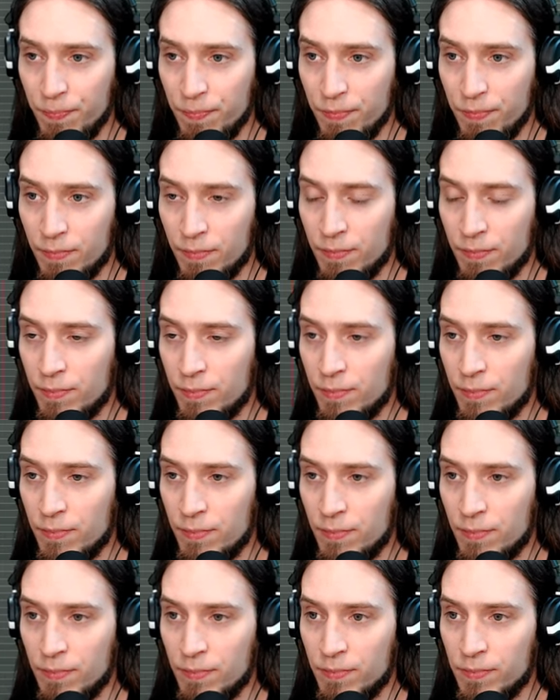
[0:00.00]

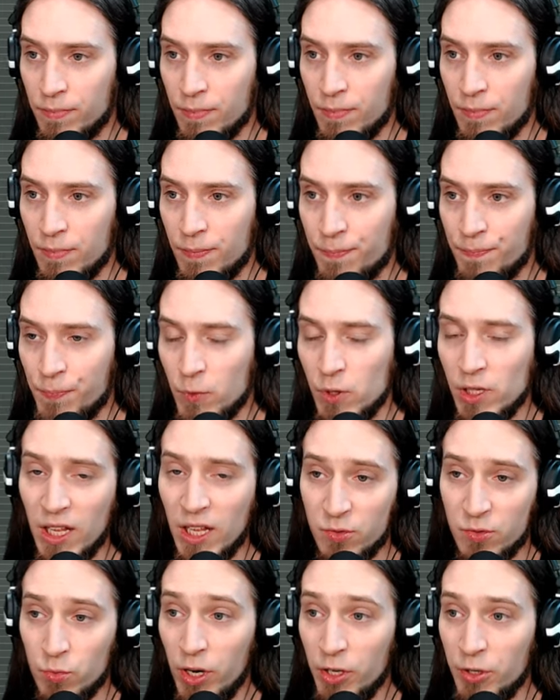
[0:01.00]
Well,
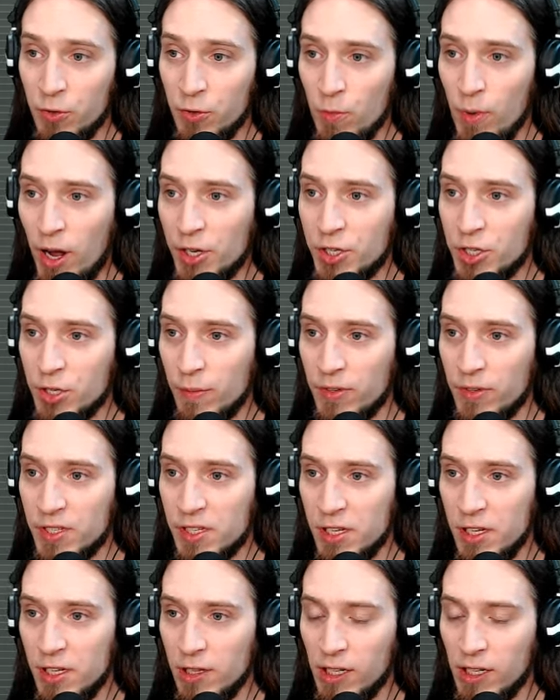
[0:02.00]
that's way too much,
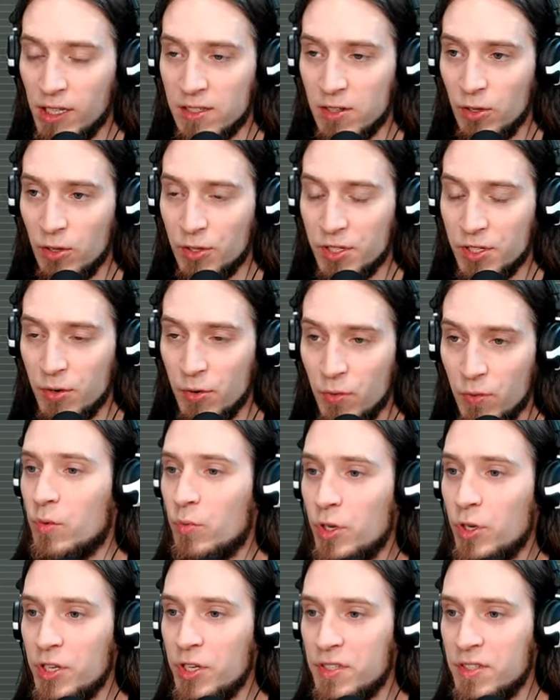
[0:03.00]
obviously. Let's also
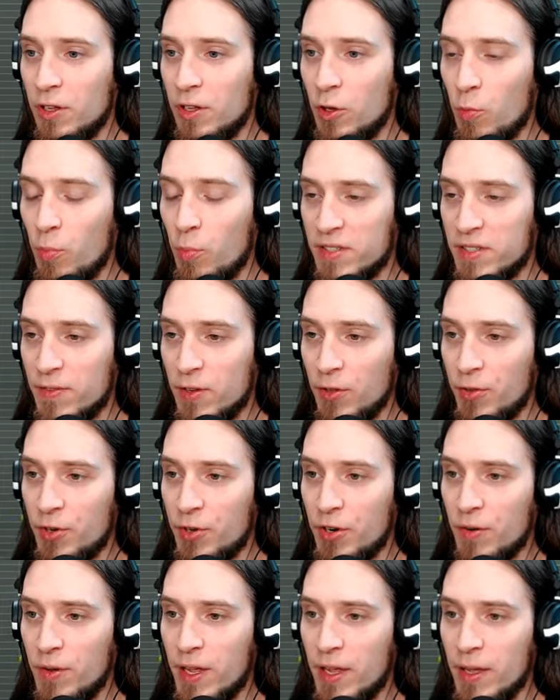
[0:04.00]
release the low-pass
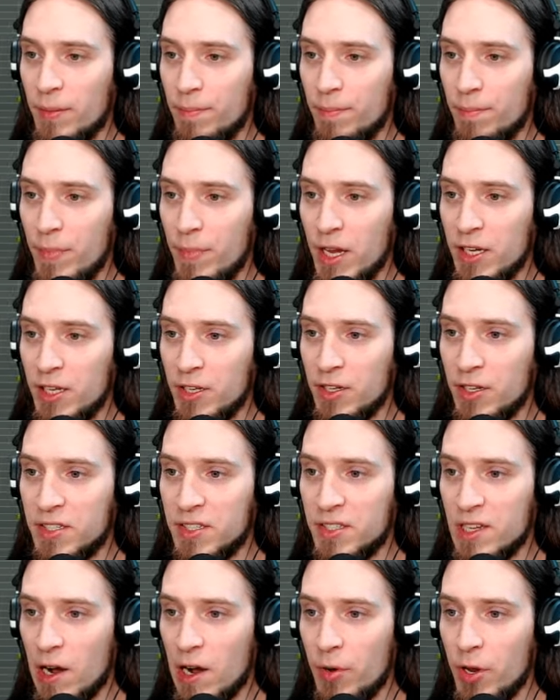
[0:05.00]
filter, make it
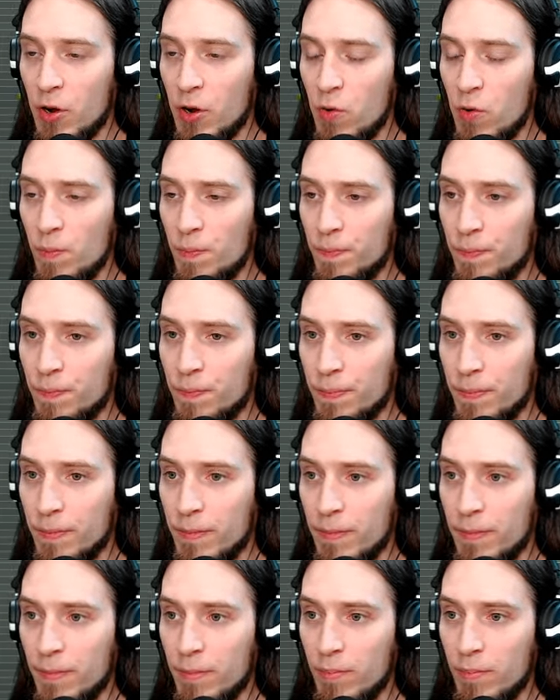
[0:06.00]
stereo,
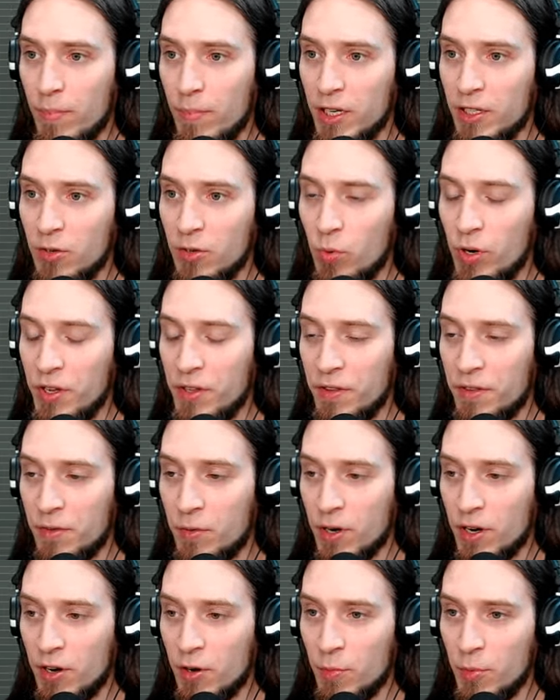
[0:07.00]
make the width
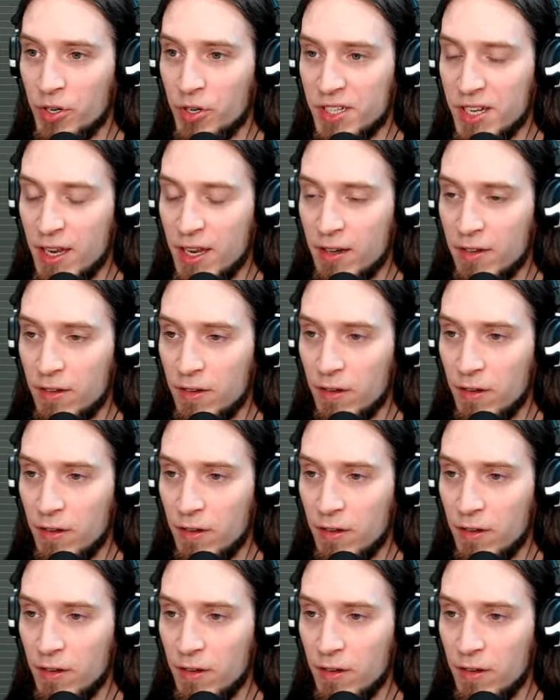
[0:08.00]
100%,